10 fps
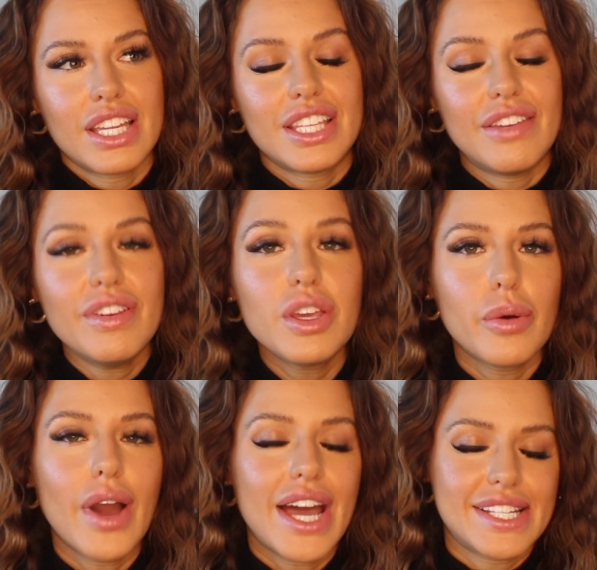giving
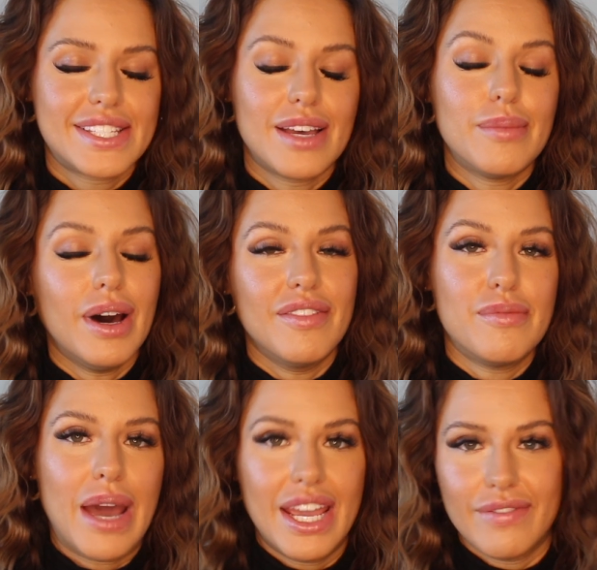you guys some of
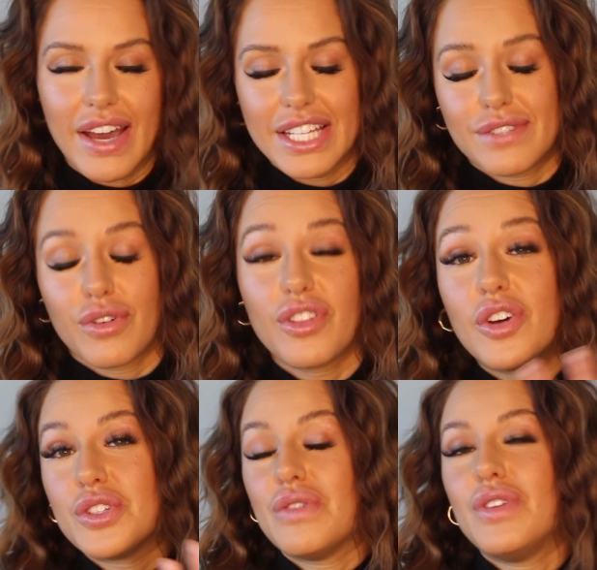my advice for
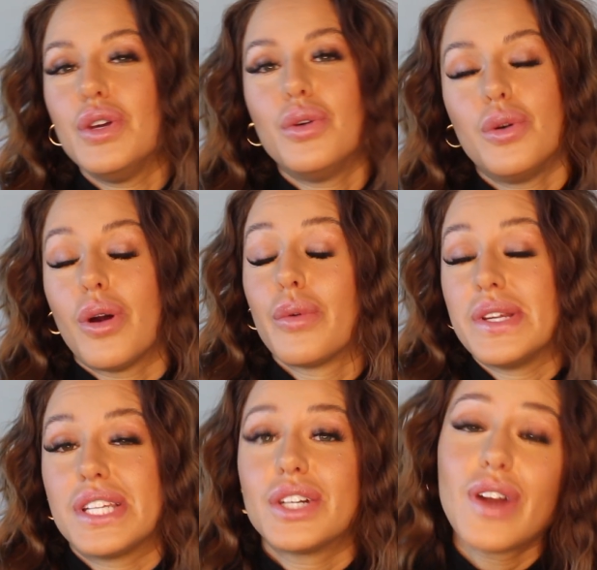those of you who are
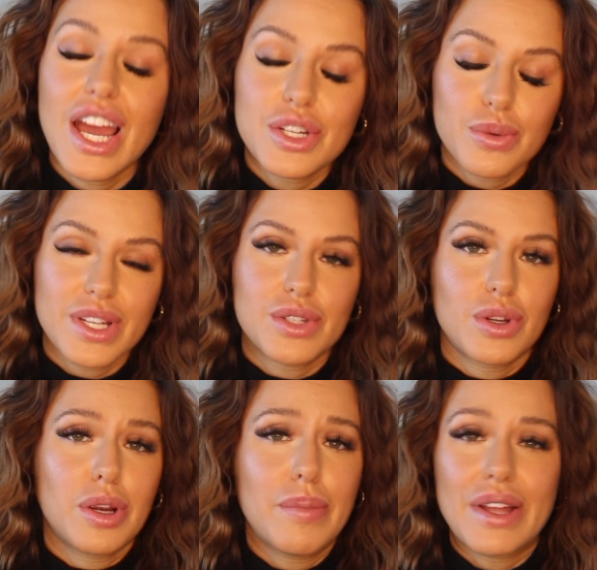recent graduates or
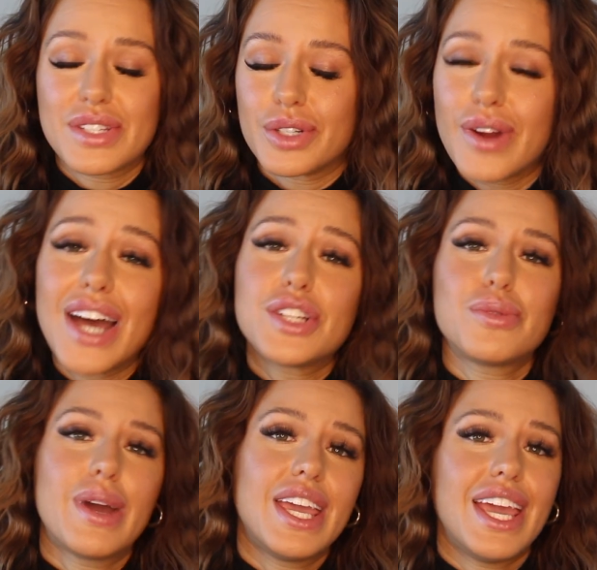you're about to
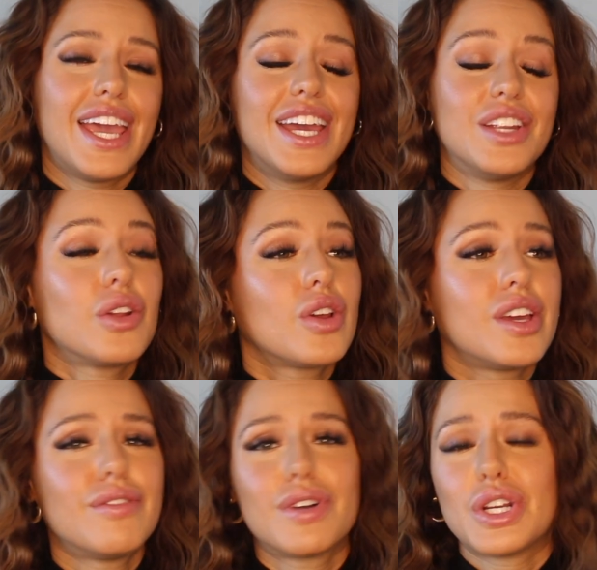graduate and you're
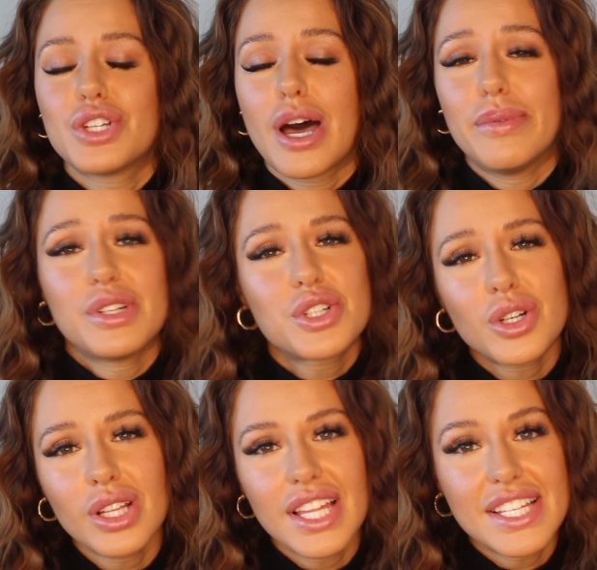looking for a job in
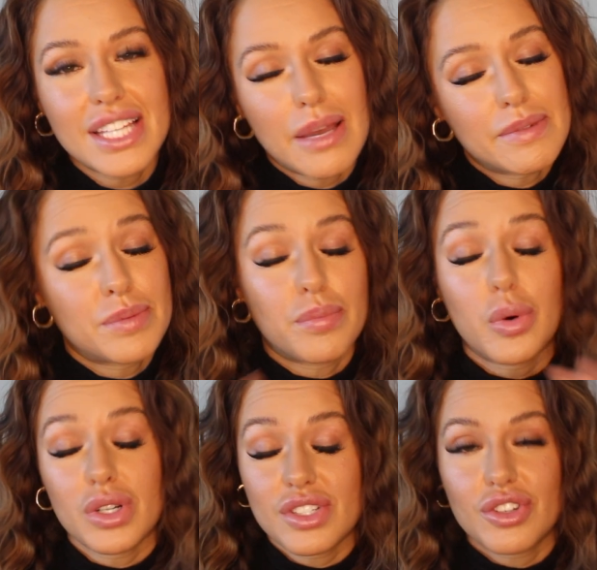journalism,
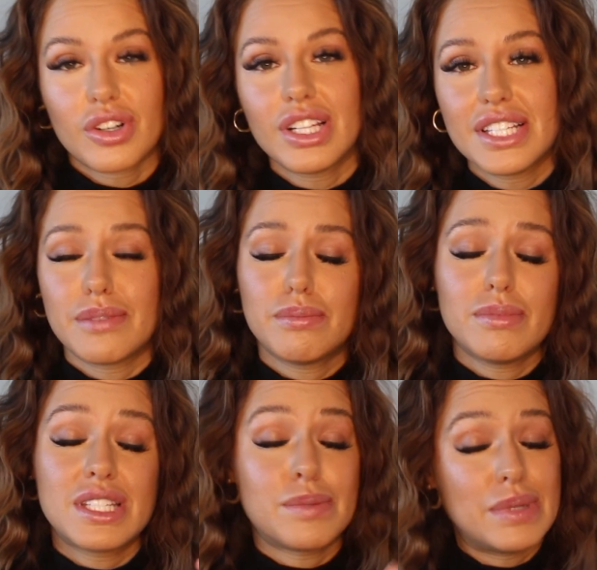sports journalism
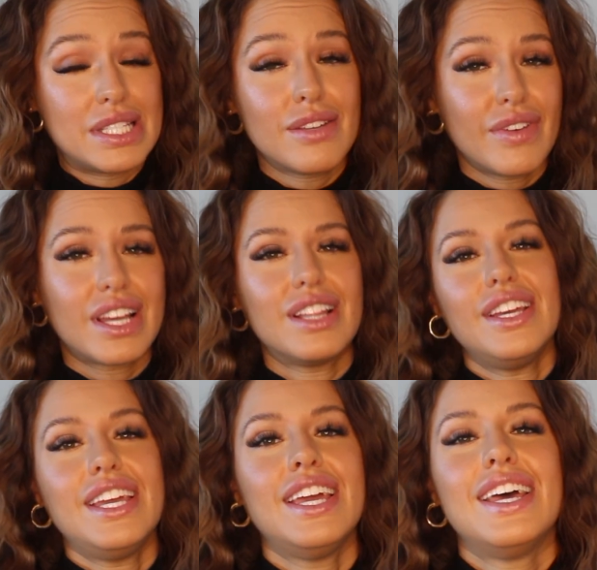
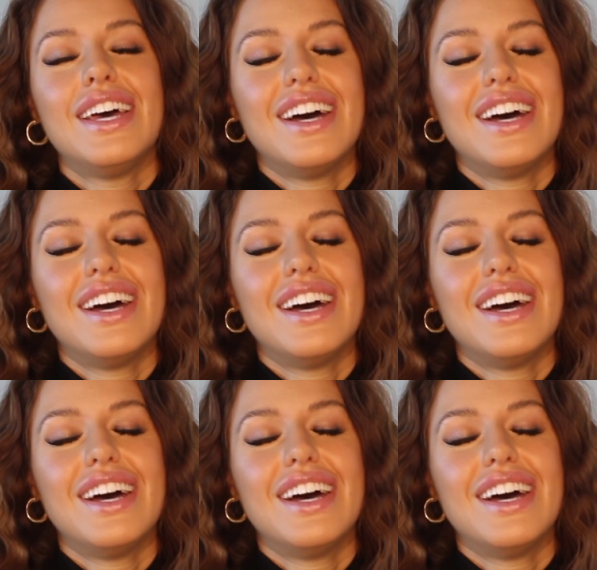specifically.